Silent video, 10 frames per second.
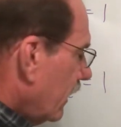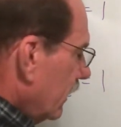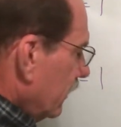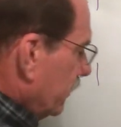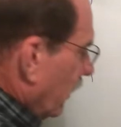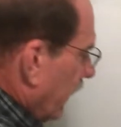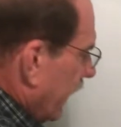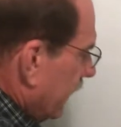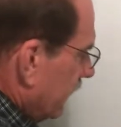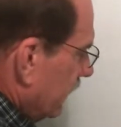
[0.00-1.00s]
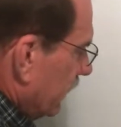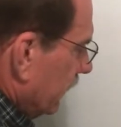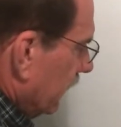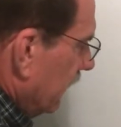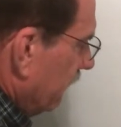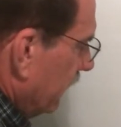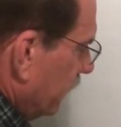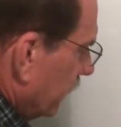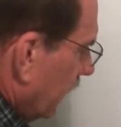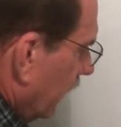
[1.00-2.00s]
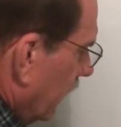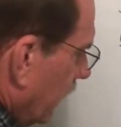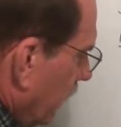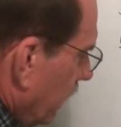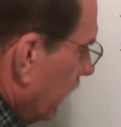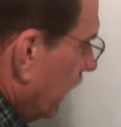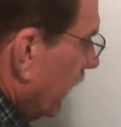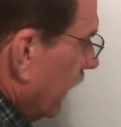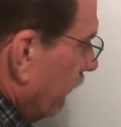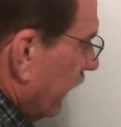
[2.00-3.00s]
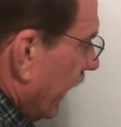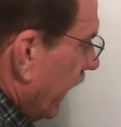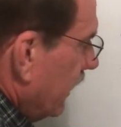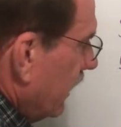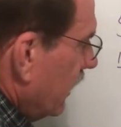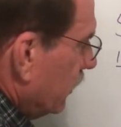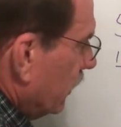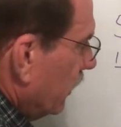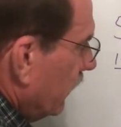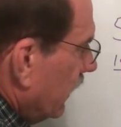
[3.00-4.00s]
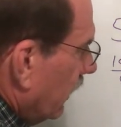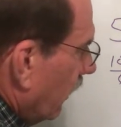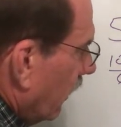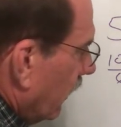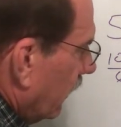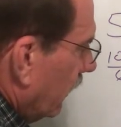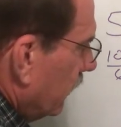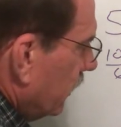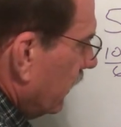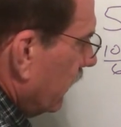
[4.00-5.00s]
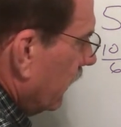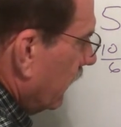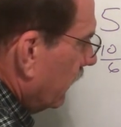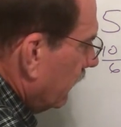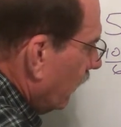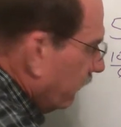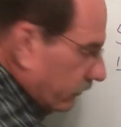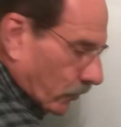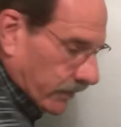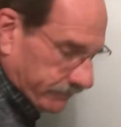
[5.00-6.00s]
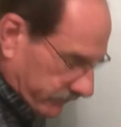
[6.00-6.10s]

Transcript: So I can just leave this one alone, but I need to enlarge, oh, well,